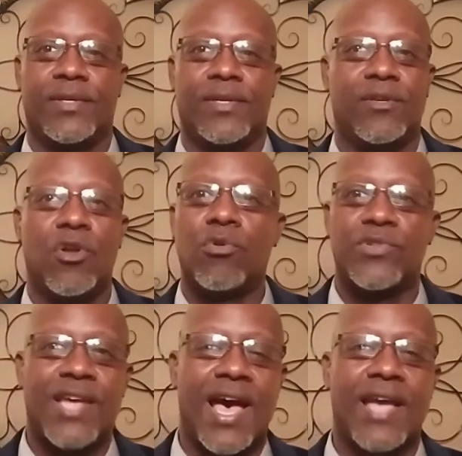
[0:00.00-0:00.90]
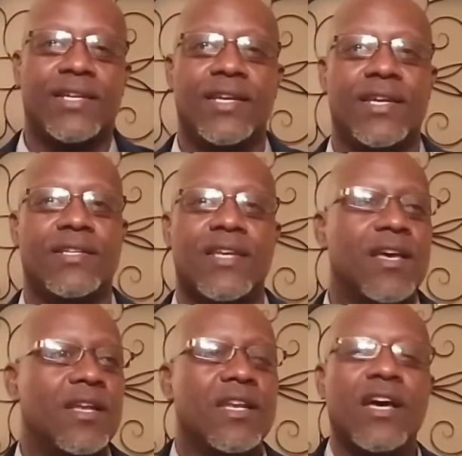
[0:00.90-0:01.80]
No side kids,
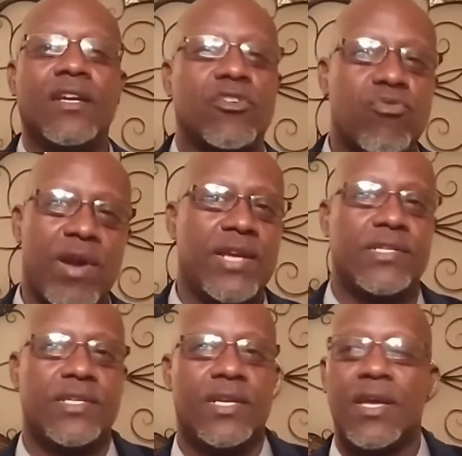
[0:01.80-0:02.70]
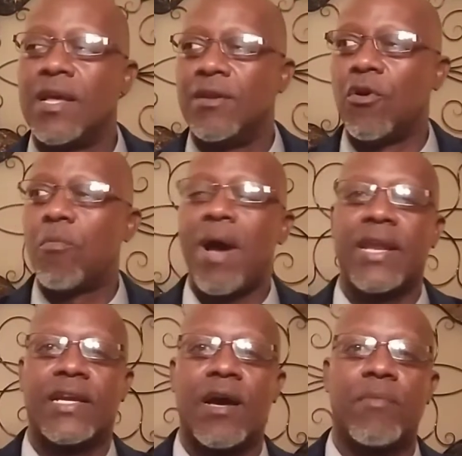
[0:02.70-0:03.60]
nothing crazy.
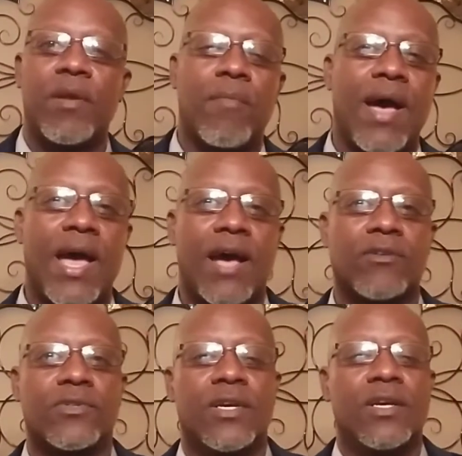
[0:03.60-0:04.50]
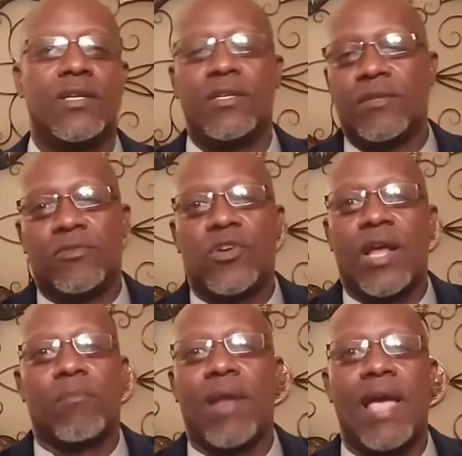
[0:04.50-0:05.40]
Nobody coming in my house
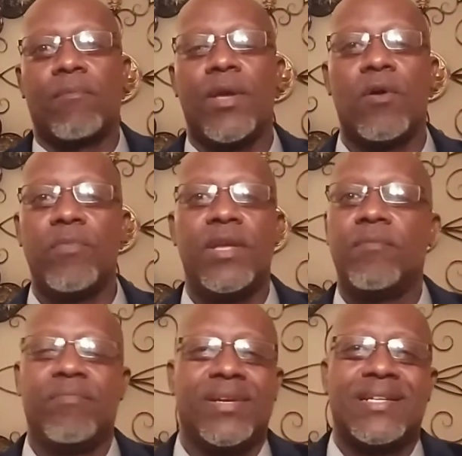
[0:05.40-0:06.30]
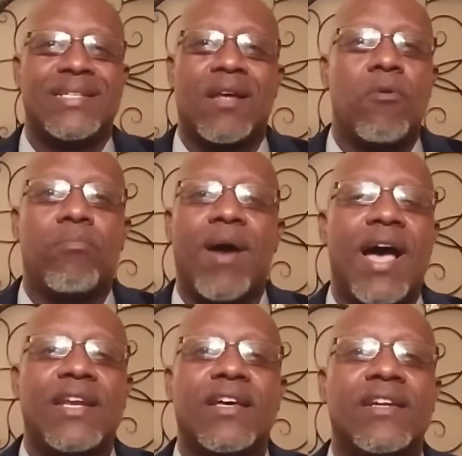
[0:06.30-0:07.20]
trying to blackmail me because I don't
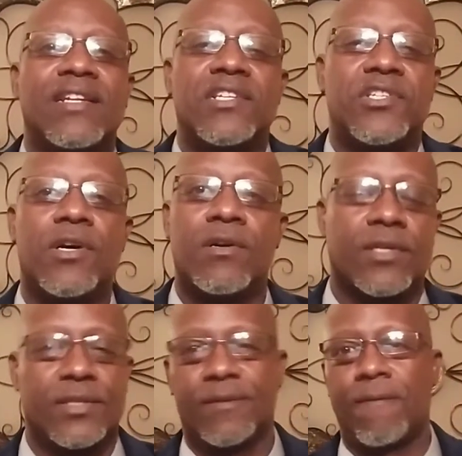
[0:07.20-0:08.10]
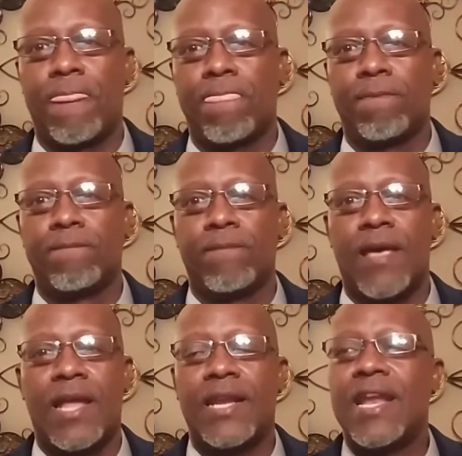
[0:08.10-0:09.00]
buy none of the junk.
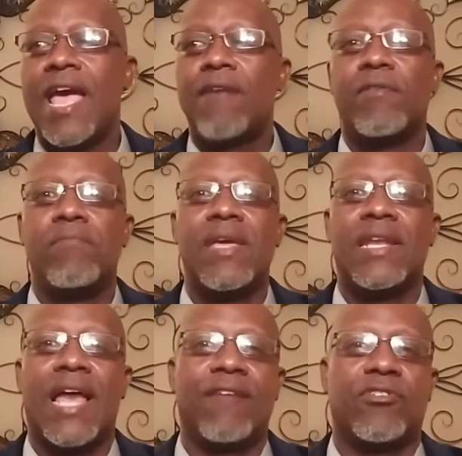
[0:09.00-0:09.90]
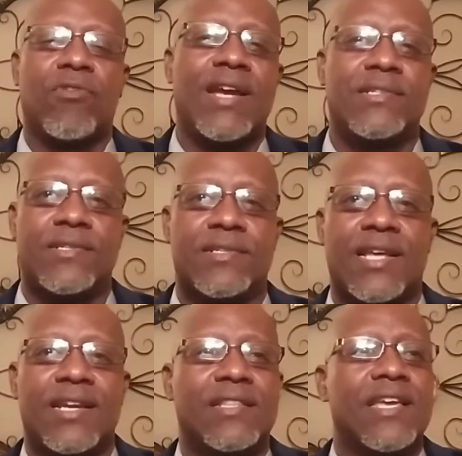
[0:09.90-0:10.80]
I didn't have the midlife crisis. I
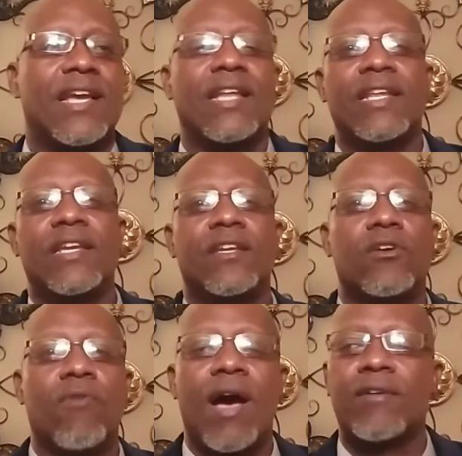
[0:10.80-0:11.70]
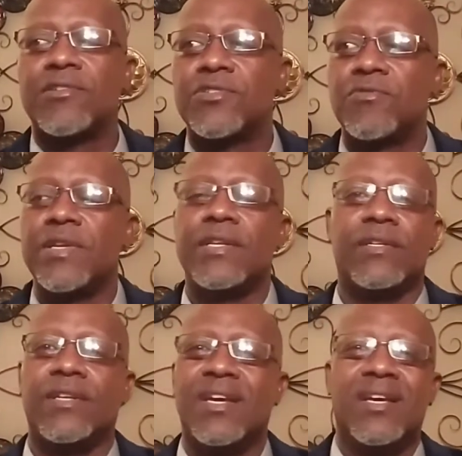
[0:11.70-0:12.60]
didn't think I needed to go out in the street
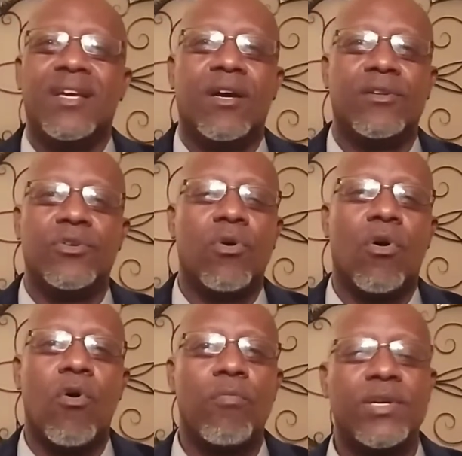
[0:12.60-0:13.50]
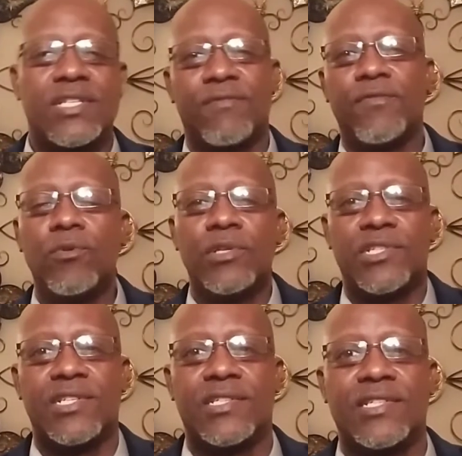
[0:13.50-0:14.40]
and do a whole bunch of
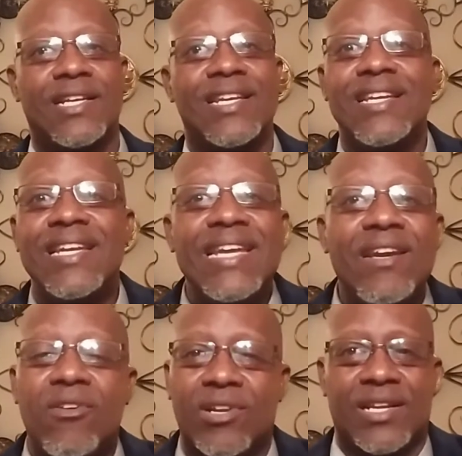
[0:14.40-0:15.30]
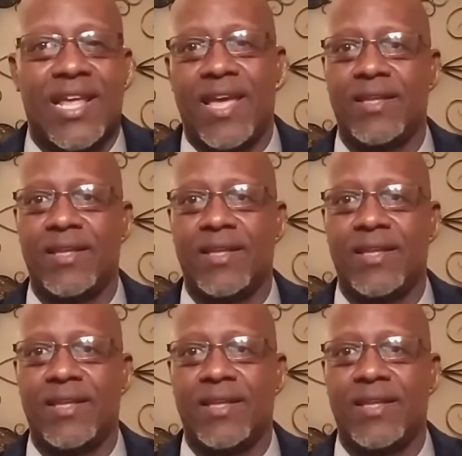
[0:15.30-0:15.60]
foolishness. I didn't need all of that